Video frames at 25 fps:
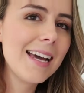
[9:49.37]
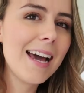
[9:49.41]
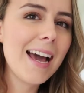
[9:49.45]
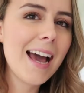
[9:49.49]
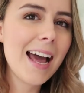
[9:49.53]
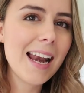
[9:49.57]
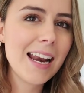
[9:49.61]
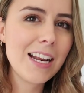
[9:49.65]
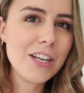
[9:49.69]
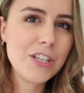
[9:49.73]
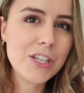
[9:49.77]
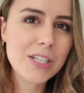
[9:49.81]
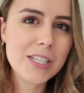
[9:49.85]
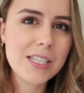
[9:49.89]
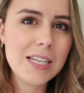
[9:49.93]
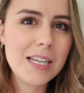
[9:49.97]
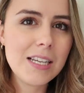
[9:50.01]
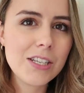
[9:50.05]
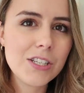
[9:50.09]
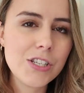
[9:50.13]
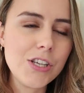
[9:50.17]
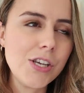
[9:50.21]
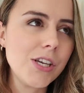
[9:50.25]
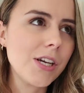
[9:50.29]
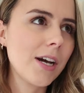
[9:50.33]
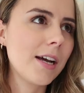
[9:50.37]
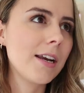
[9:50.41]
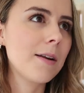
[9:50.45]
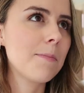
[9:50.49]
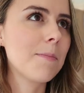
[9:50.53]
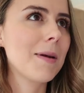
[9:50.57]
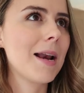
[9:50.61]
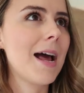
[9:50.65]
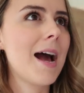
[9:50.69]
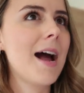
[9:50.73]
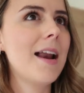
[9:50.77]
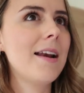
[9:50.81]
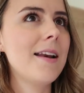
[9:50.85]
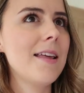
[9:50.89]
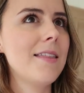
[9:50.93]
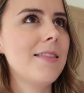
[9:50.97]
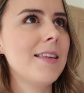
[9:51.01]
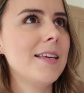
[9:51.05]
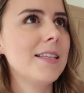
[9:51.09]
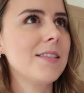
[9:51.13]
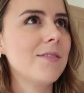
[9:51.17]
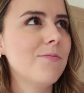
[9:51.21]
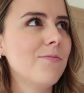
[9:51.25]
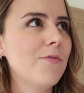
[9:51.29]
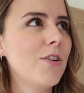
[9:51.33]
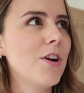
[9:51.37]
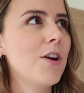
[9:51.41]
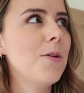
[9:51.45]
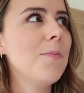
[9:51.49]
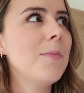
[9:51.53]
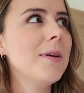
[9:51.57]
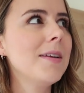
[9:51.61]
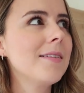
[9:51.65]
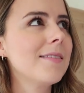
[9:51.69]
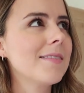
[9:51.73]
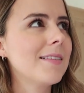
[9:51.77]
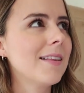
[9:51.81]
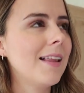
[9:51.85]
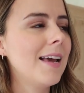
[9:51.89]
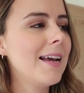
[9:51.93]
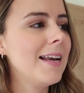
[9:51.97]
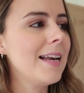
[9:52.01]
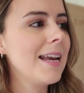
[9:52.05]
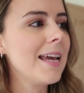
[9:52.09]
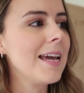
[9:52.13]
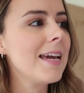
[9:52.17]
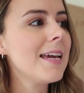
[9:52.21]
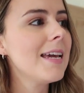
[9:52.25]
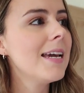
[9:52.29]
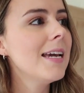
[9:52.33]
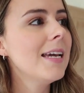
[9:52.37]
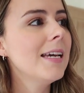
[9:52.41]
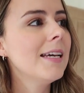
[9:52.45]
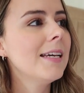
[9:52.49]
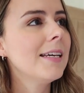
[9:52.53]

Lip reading: and I just need to kind of plan this room slightly.